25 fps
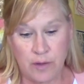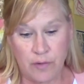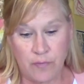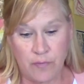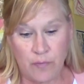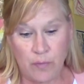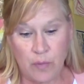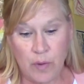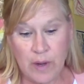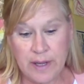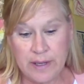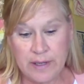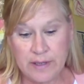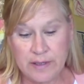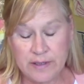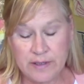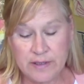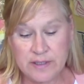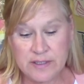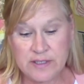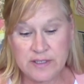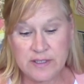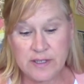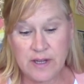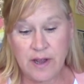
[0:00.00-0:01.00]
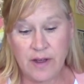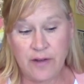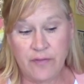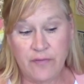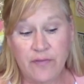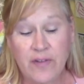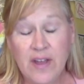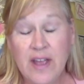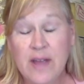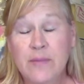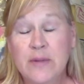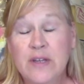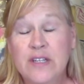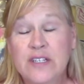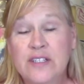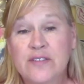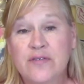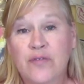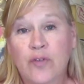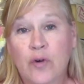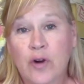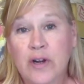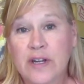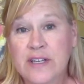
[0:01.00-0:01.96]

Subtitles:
was famous for